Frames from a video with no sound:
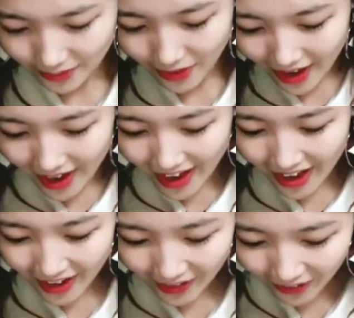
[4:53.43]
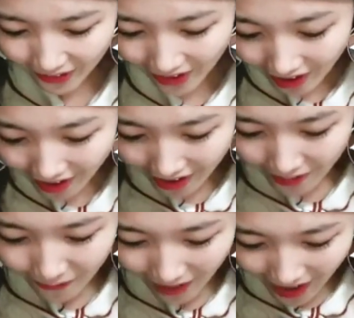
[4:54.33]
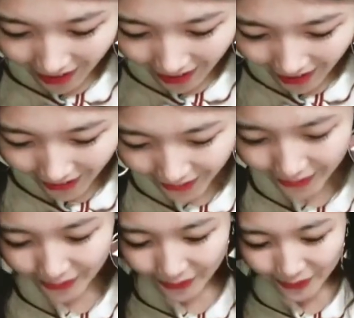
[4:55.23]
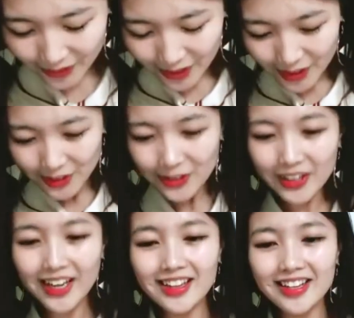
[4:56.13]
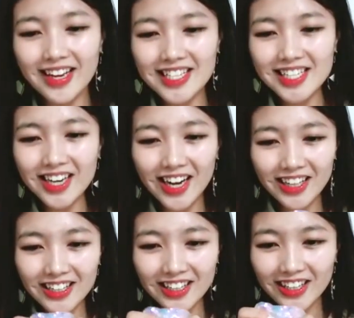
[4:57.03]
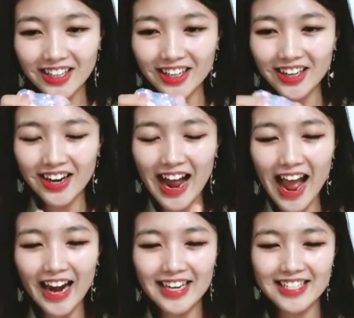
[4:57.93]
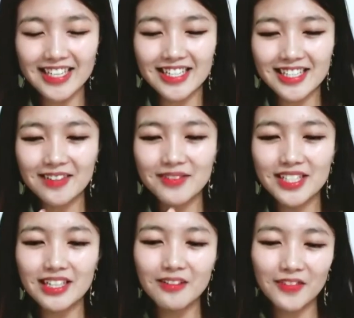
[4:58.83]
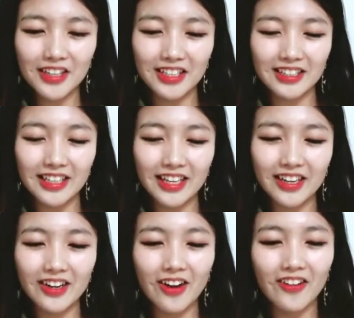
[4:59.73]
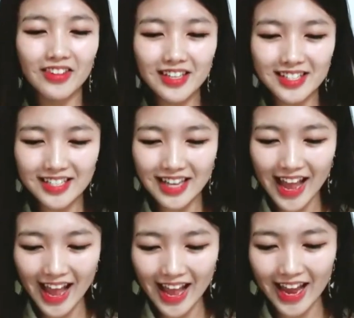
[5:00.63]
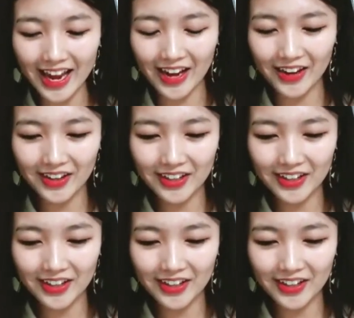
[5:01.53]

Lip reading: Wow! Wow! Look at this color! I see some silver glitter on the slime.